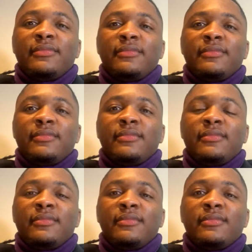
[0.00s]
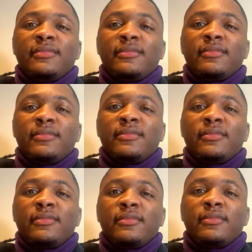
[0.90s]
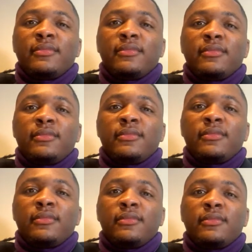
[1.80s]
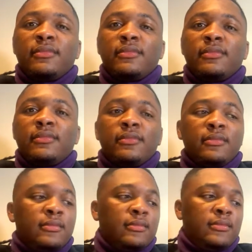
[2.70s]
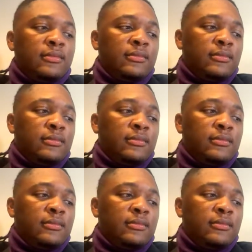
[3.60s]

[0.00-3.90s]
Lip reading: The person shown says nothing.